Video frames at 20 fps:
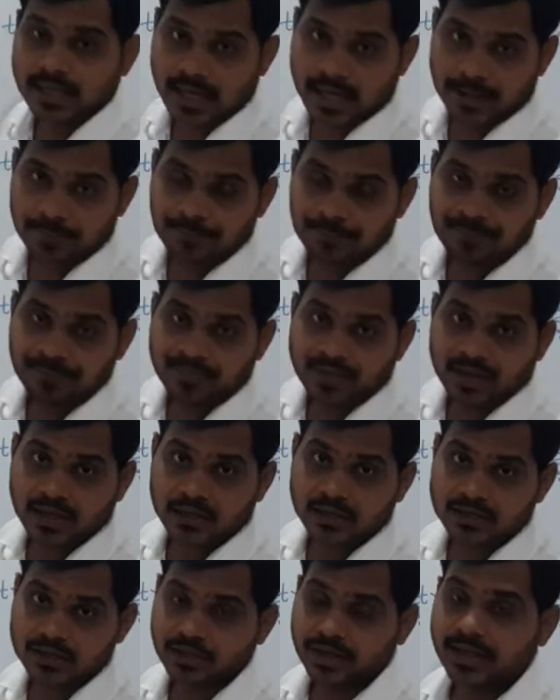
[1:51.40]
K.
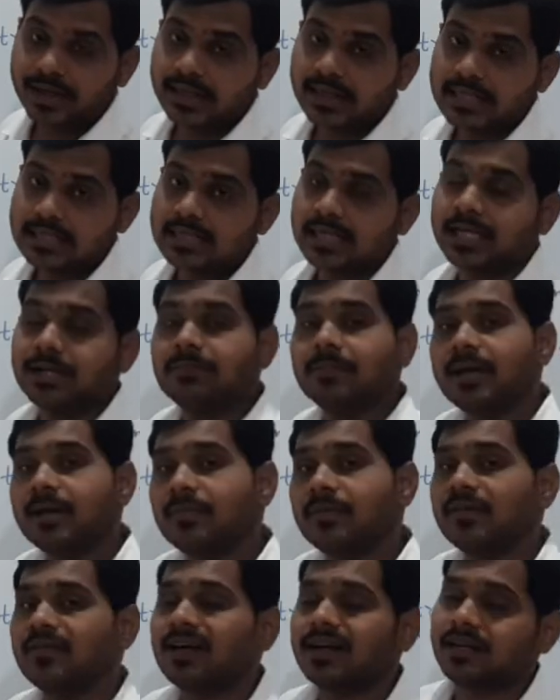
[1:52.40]
So here it is, it may
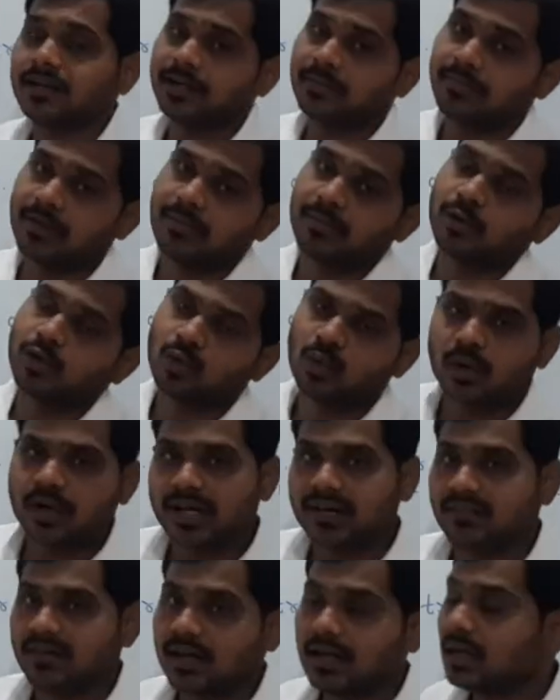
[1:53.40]
be 1, it may be 2,
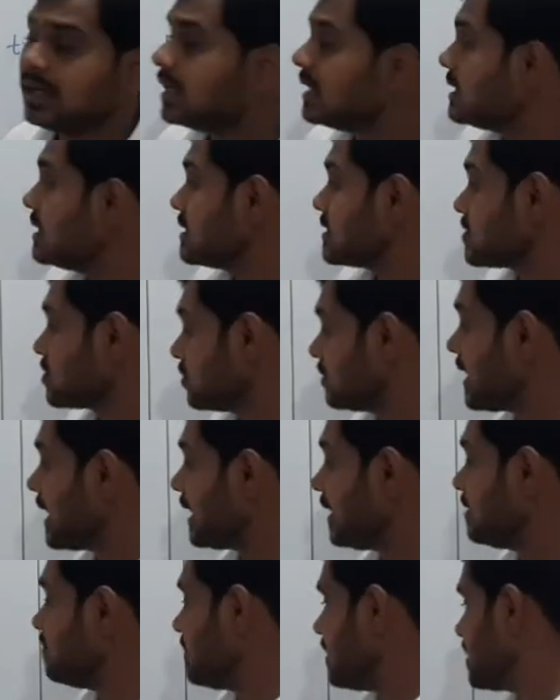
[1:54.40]
whatever. So
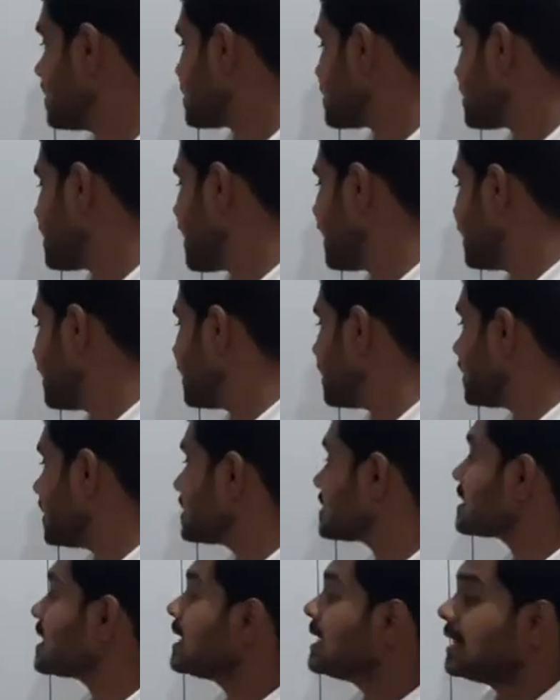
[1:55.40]
that means that here it
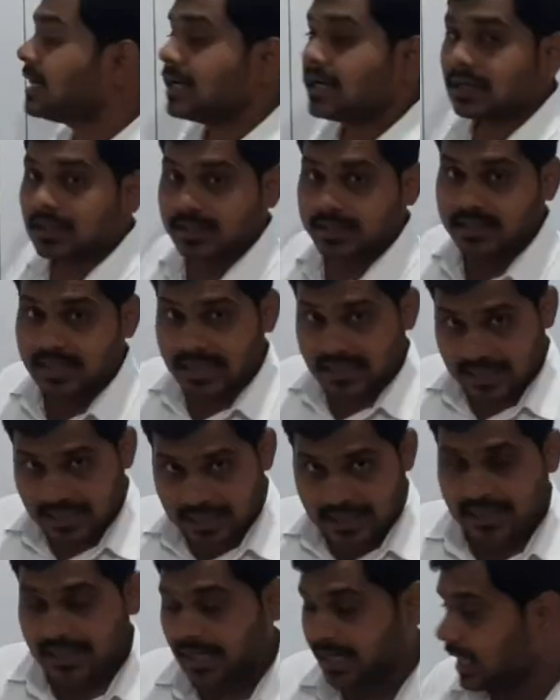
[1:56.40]
is,
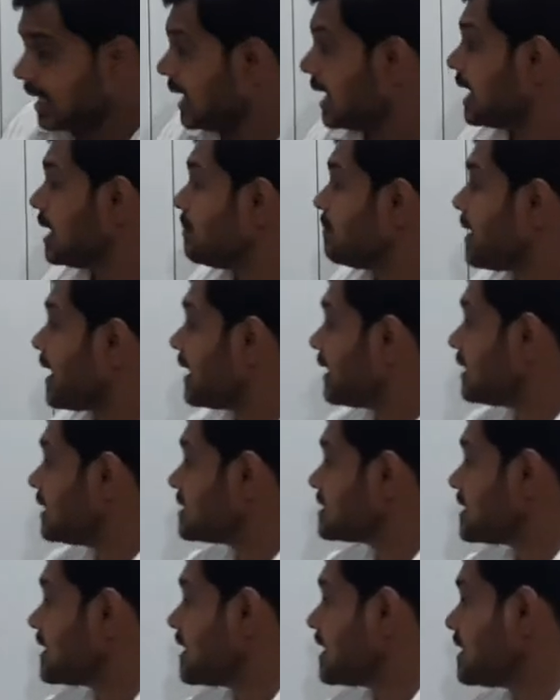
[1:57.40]
generally a
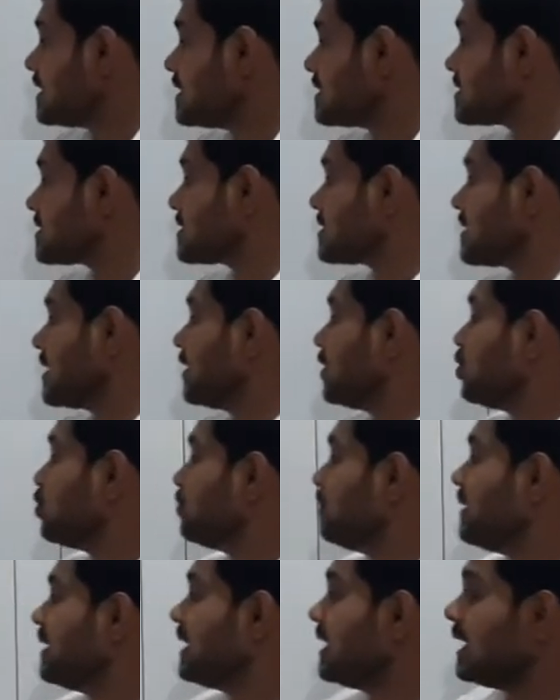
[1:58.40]
matrix A is said to
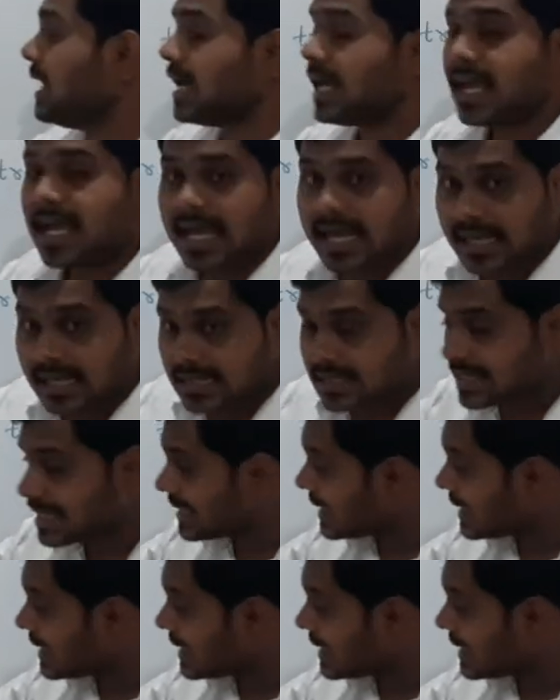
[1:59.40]
be A is a